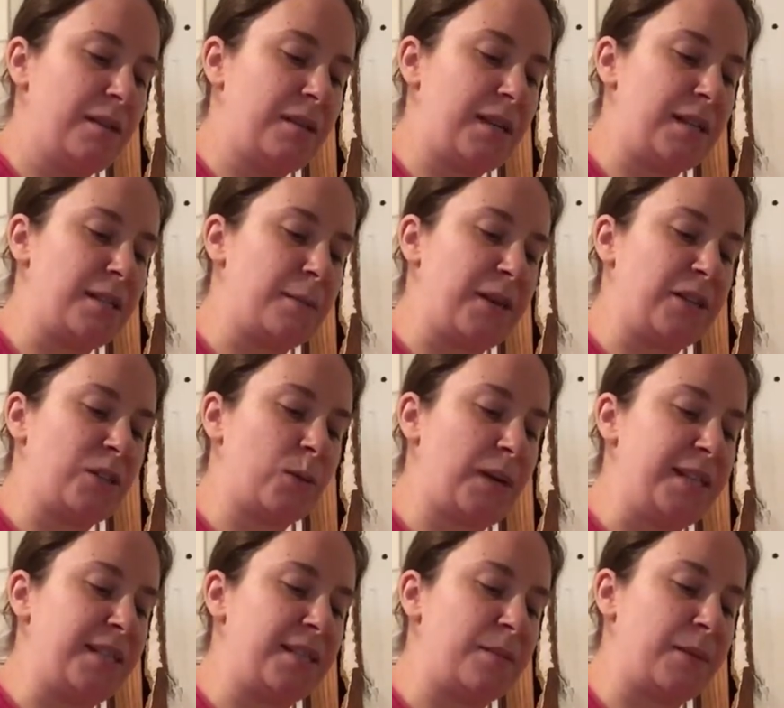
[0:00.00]
That's about
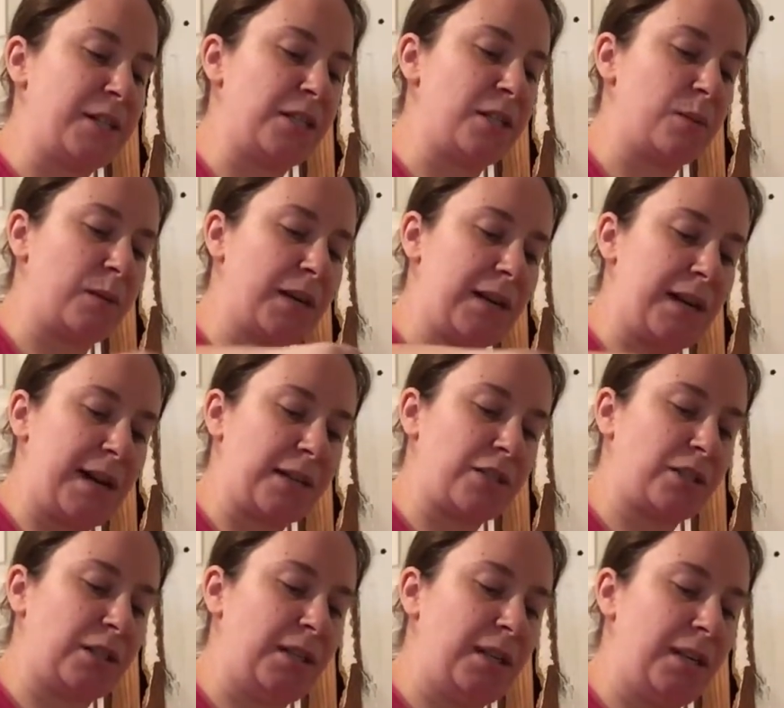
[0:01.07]
twice as much as what I
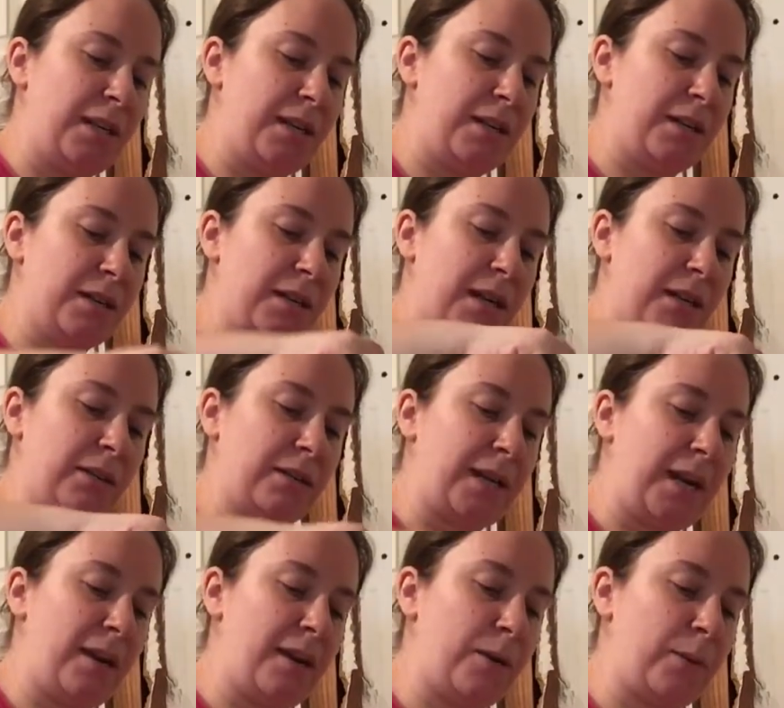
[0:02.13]
actually needed. Got a
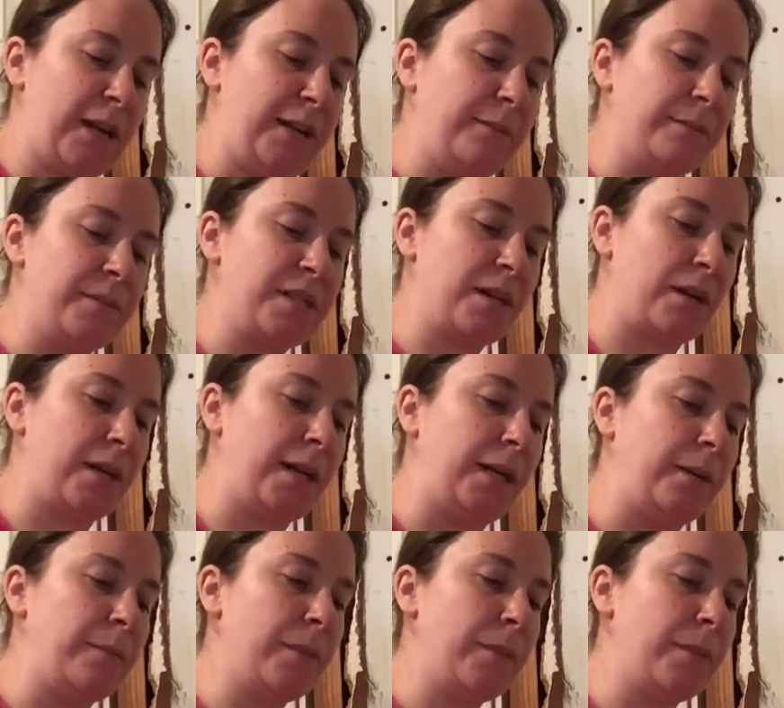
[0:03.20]
little carried away. Sorry.